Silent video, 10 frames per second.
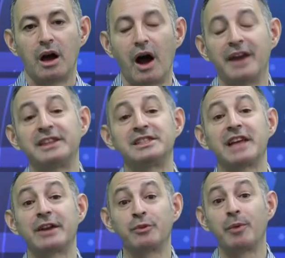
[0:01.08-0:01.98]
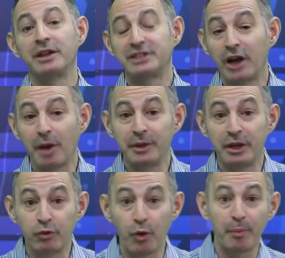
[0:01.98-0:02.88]
Hi, this is Andrew Martin. I'm
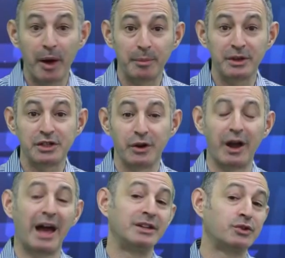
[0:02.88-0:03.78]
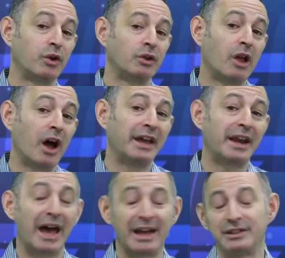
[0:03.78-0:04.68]
the Group Publisher at Azure Online
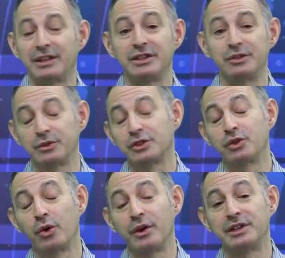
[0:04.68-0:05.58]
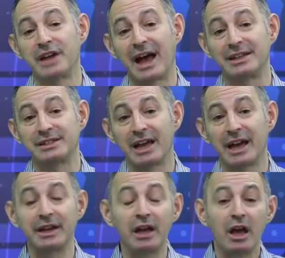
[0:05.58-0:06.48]
and Data and Storage
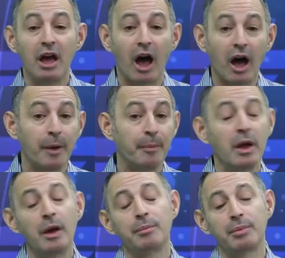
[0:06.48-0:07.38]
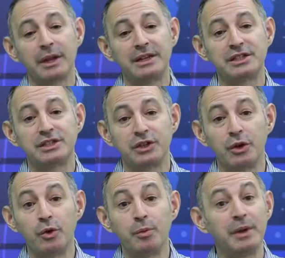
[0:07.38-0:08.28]
ASEAN. Pleased
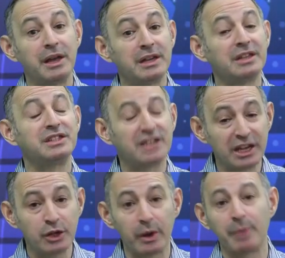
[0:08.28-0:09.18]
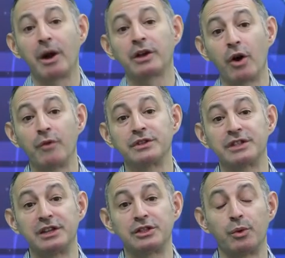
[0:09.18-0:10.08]
to be continuing my
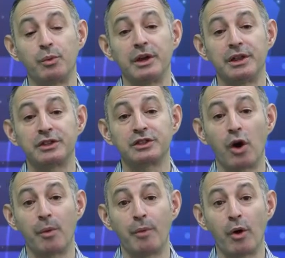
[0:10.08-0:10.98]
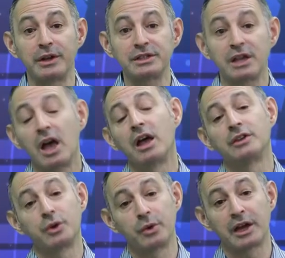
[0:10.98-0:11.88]
conversation with Scott Morris,
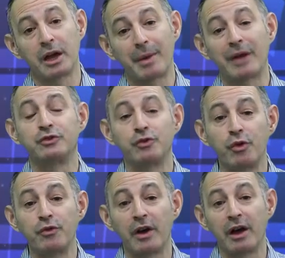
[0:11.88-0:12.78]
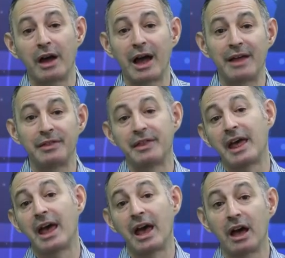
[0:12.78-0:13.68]
talking about Druva and
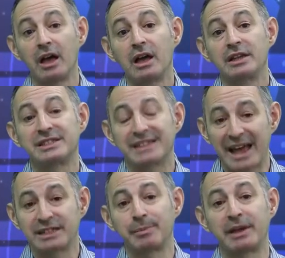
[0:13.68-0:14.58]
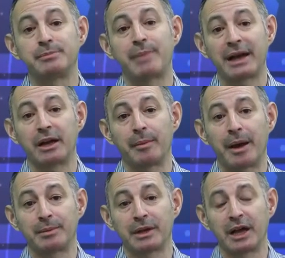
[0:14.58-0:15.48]
their SaaS-based backup
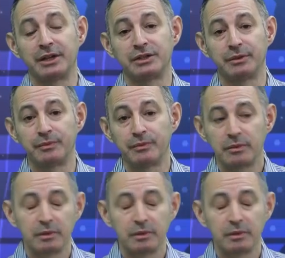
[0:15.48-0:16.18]
application.